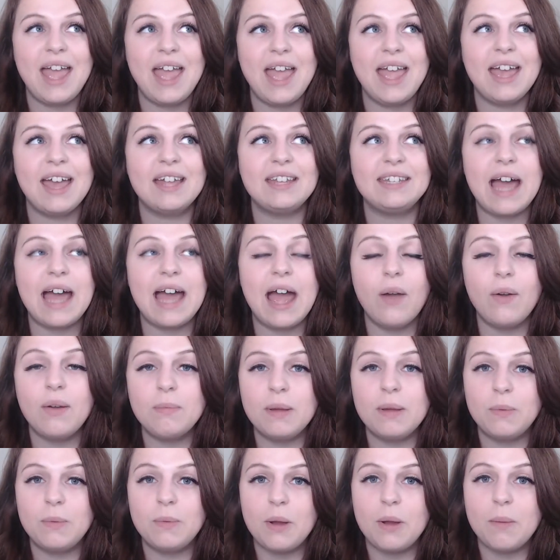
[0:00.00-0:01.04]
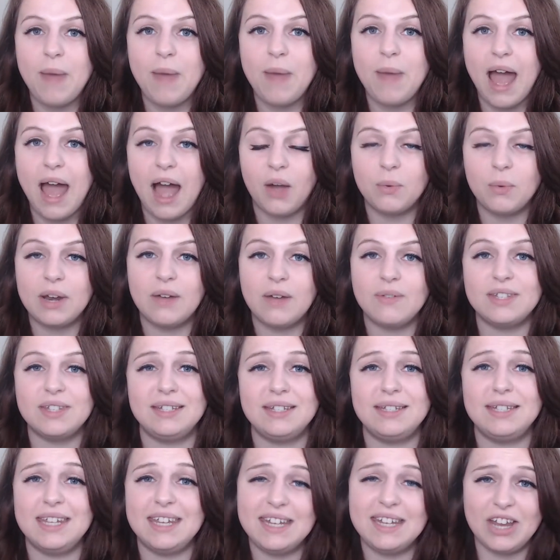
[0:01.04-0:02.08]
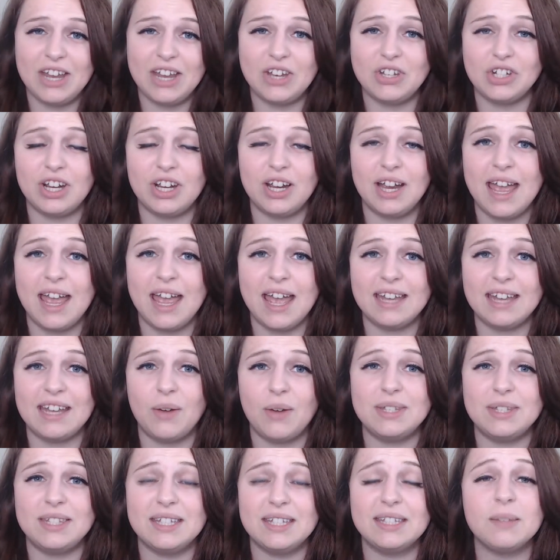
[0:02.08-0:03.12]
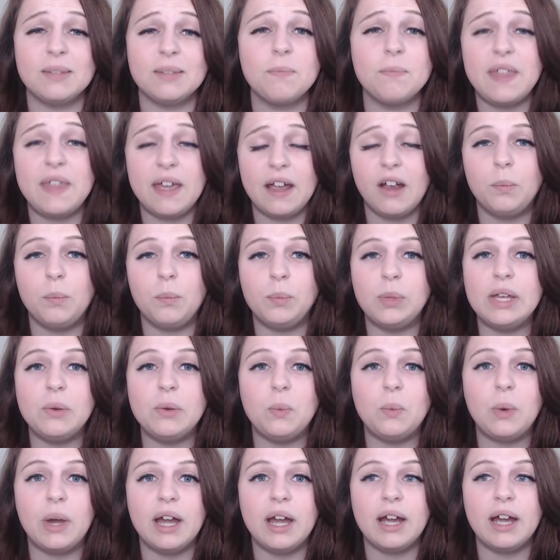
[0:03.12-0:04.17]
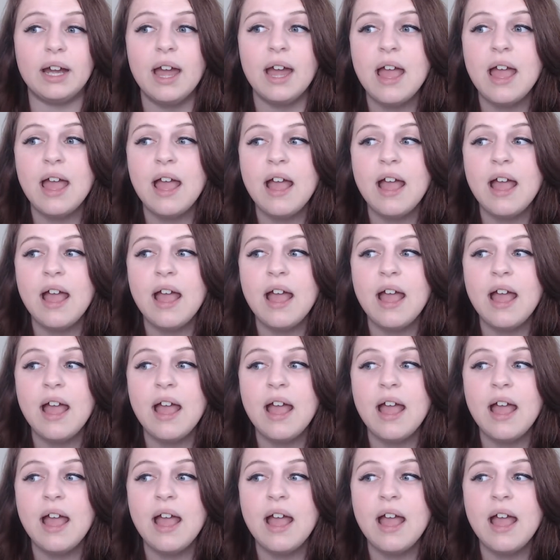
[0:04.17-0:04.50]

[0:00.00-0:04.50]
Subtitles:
And I remember back when I was a teenager and I was in some therapy where